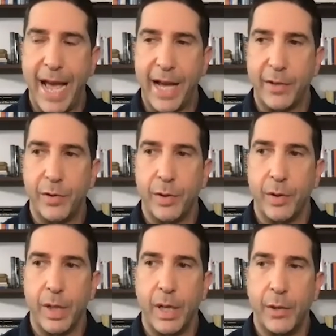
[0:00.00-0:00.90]

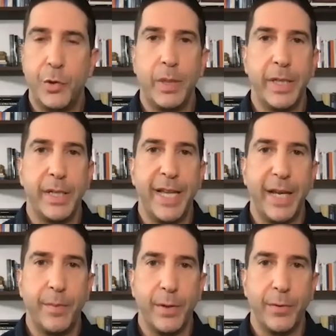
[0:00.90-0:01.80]
actor, uh, Julia
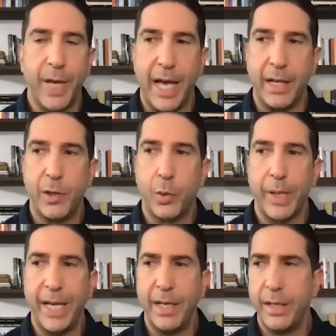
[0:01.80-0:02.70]
Davis, had
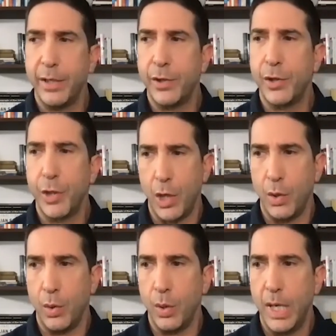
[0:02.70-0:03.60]
created a
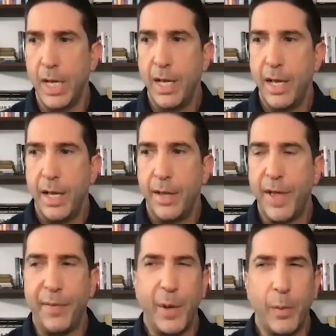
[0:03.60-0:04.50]
show
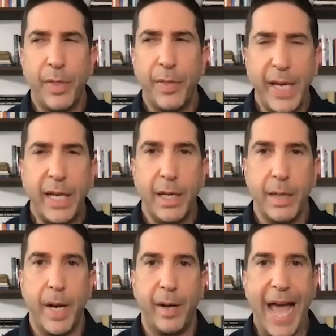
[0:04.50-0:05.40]
that they were thinking
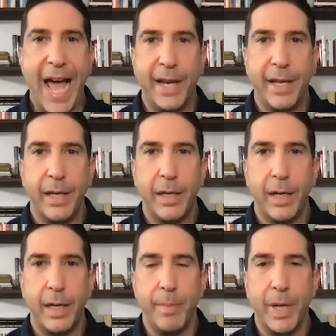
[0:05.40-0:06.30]
about adding
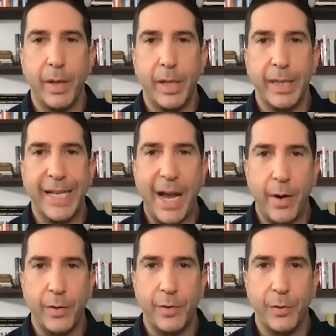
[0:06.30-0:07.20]
an American
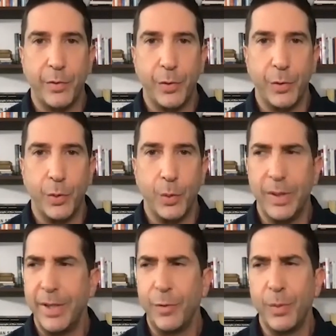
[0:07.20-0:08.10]
character to.
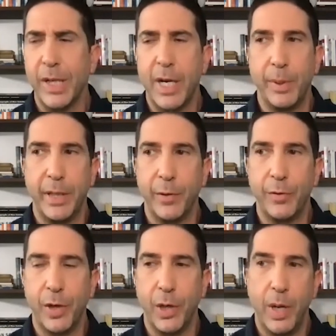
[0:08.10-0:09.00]
This was a couple of years
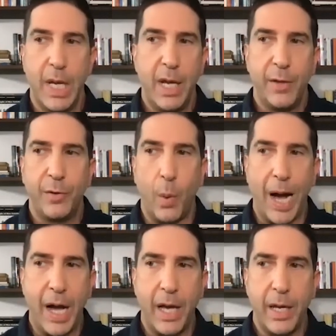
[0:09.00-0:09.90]
ago. So
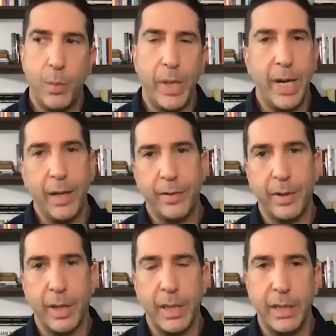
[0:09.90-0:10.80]
I went out to
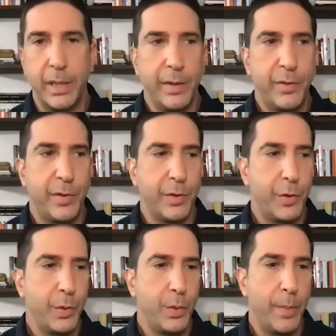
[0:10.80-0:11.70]
London to
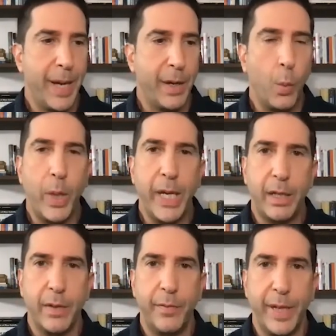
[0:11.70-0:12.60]
do about a week
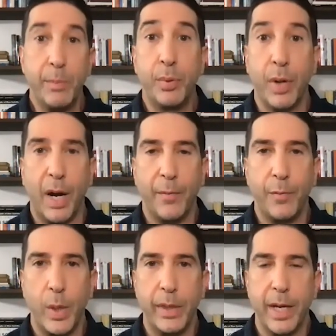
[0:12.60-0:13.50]
of improv
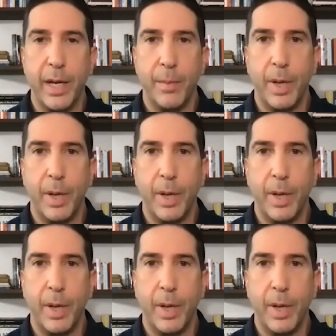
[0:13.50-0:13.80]
with them